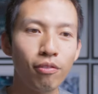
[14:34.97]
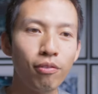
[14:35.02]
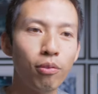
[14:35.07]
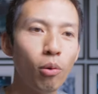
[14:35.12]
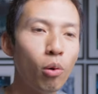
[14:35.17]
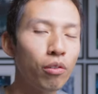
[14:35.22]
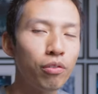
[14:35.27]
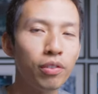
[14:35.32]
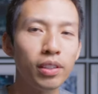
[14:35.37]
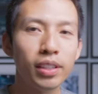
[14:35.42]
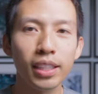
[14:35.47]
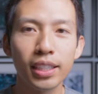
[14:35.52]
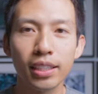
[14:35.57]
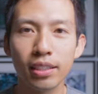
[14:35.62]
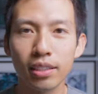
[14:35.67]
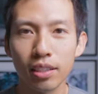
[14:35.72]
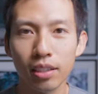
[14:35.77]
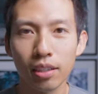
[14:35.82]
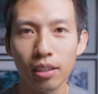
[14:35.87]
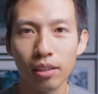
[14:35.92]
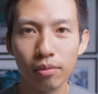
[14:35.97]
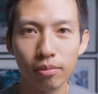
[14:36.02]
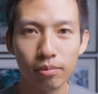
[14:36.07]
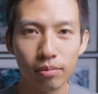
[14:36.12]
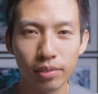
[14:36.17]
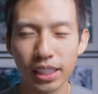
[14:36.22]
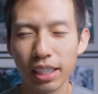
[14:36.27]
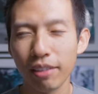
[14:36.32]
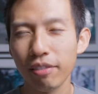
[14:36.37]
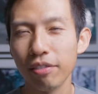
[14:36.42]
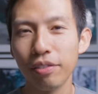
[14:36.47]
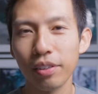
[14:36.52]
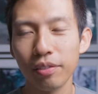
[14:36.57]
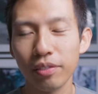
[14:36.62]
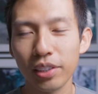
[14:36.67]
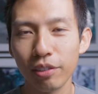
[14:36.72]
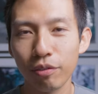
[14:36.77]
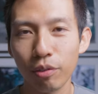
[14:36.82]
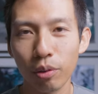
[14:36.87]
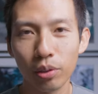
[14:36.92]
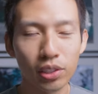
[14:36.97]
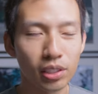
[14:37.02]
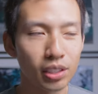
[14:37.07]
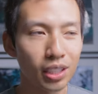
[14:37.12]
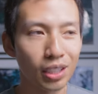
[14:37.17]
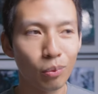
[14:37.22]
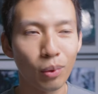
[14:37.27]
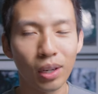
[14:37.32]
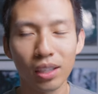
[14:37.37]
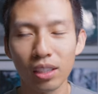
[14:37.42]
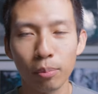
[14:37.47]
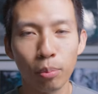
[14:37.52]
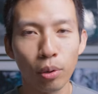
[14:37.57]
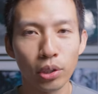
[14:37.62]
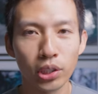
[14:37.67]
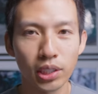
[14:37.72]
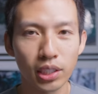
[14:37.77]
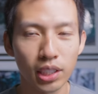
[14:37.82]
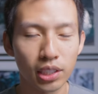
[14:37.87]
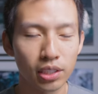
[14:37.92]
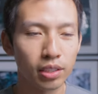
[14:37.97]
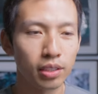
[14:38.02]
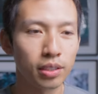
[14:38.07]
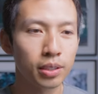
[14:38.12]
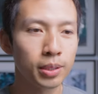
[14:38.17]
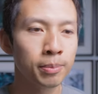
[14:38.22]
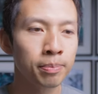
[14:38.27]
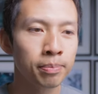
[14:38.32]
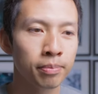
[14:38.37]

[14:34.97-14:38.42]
450 to 750 for just like regular portrait sessions.